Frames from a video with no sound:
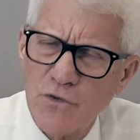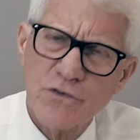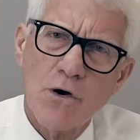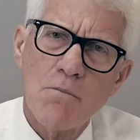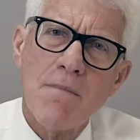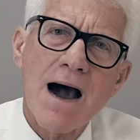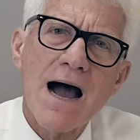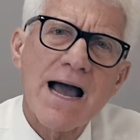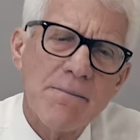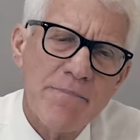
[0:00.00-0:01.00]
So
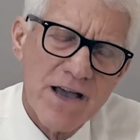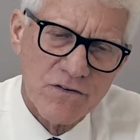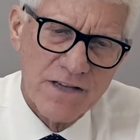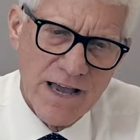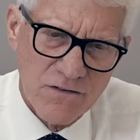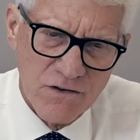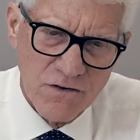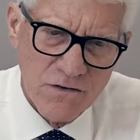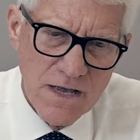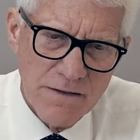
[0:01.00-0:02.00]
my best guess
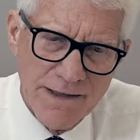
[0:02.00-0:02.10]
is